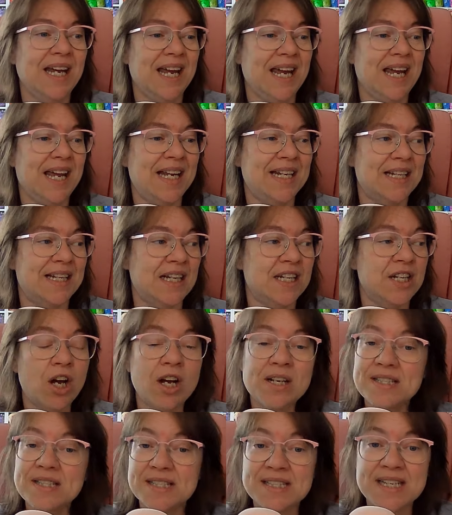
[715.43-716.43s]
and
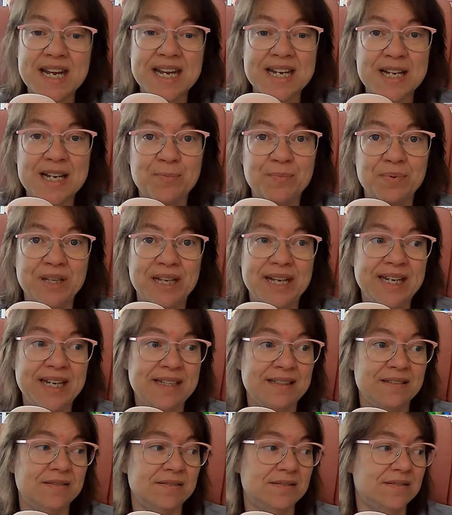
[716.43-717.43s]
not staying up late.